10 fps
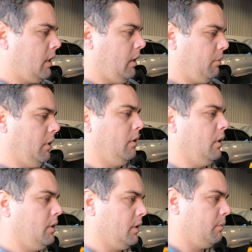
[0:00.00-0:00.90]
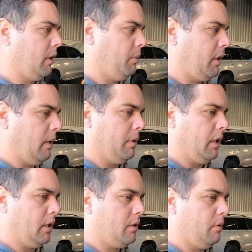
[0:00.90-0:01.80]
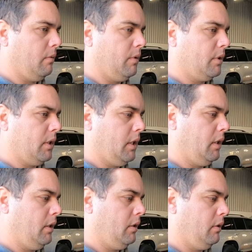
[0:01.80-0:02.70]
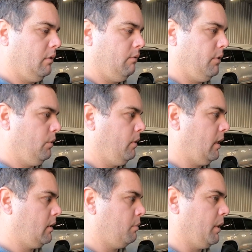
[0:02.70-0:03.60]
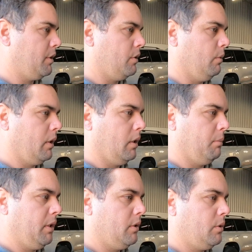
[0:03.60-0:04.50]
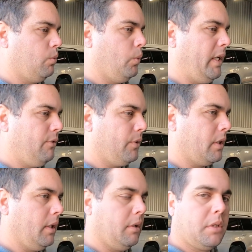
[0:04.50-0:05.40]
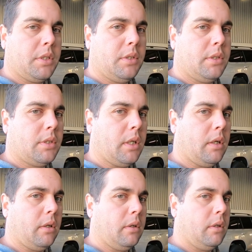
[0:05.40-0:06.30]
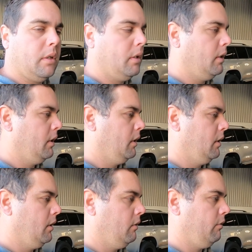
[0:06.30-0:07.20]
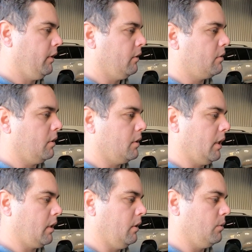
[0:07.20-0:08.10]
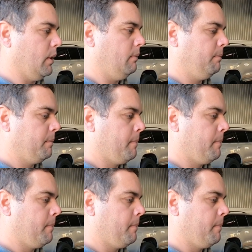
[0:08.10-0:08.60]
Camping guys are going to be coming out to obviously view that to make sure we're going to be sweet for clearances. So fingers crossed that goes well.